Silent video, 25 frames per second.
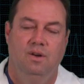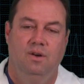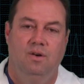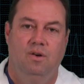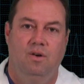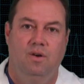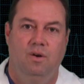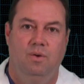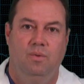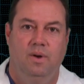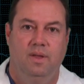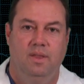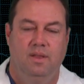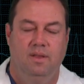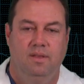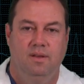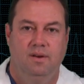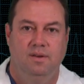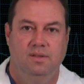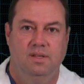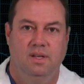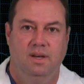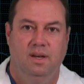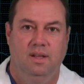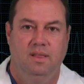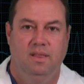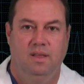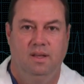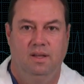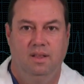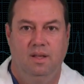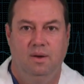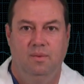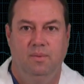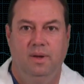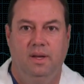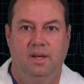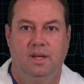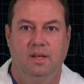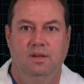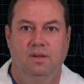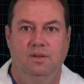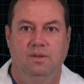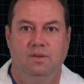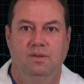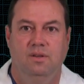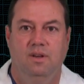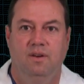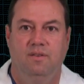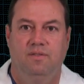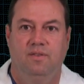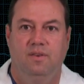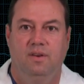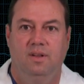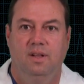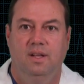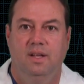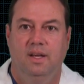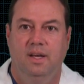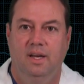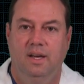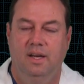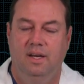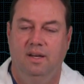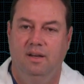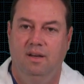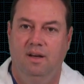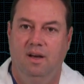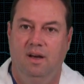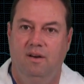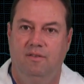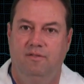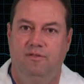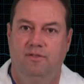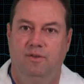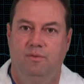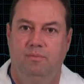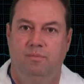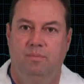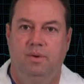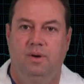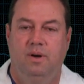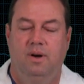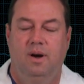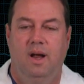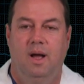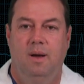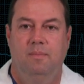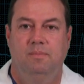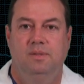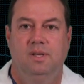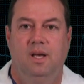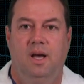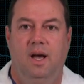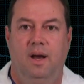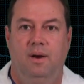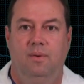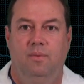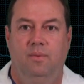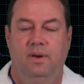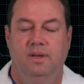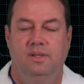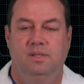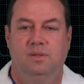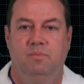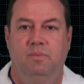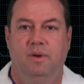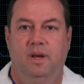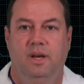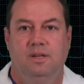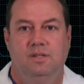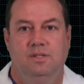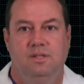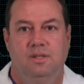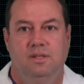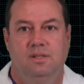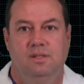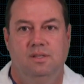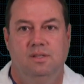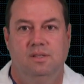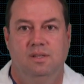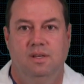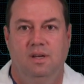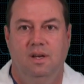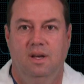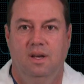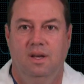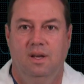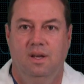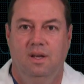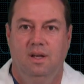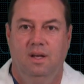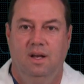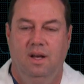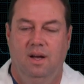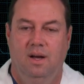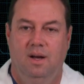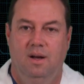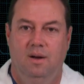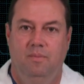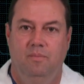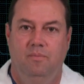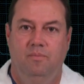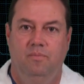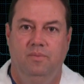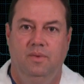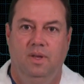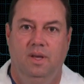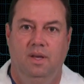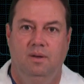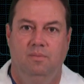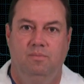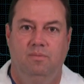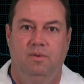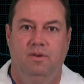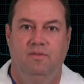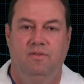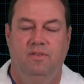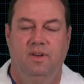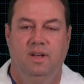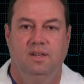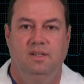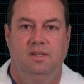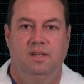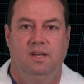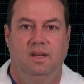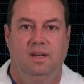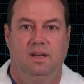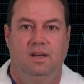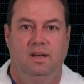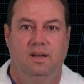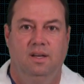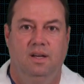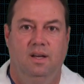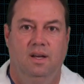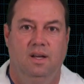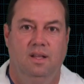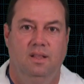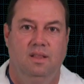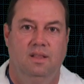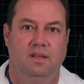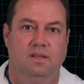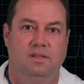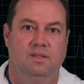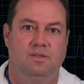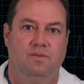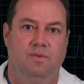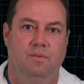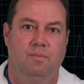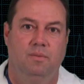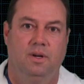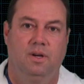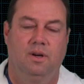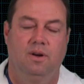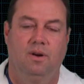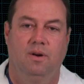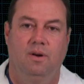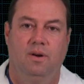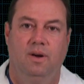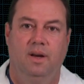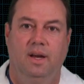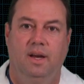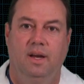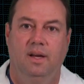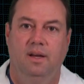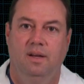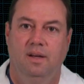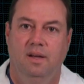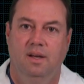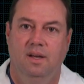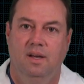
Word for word: or whether there's anything that we can do differently uh, for perhaps high risk patients um, in preventing uh, this from occurring.